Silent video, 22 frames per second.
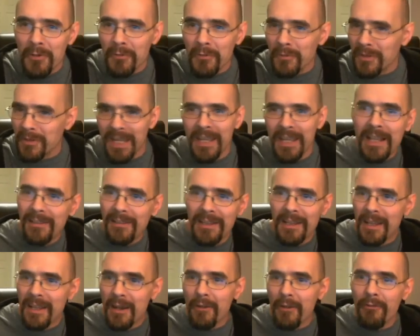flown to
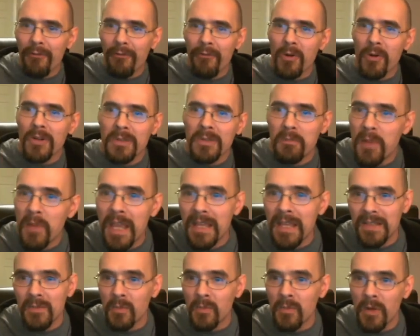Eglin Air Force
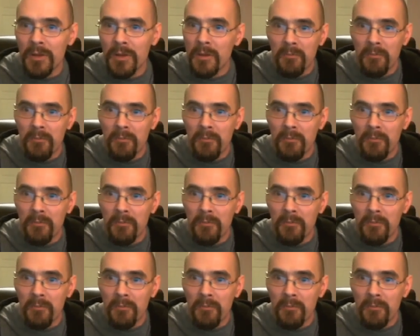Base,